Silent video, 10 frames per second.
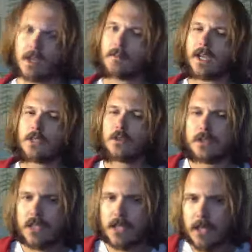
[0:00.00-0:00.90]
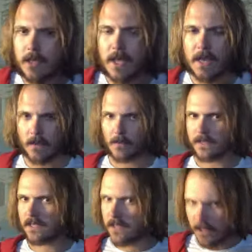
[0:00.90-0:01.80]
Because you see,
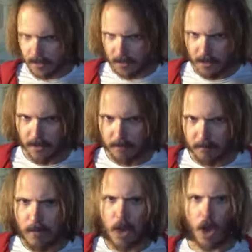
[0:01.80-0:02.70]
the system